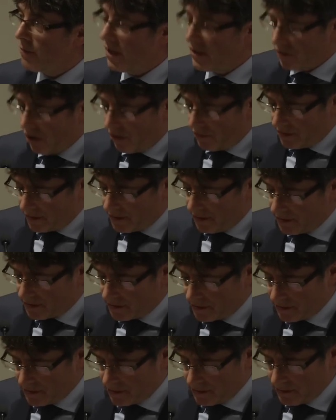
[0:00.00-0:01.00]

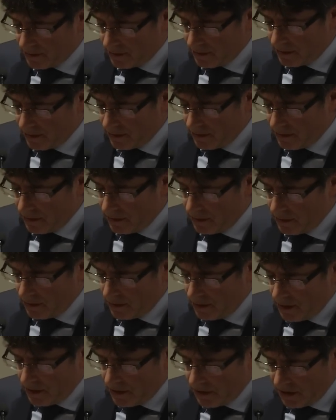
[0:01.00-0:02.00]
minorities.
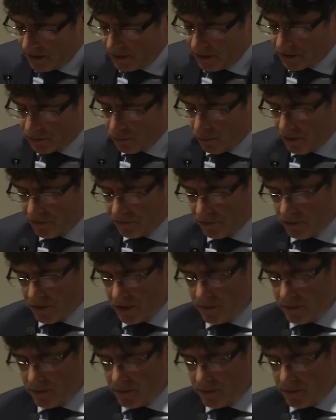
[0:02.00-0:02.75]
It is worth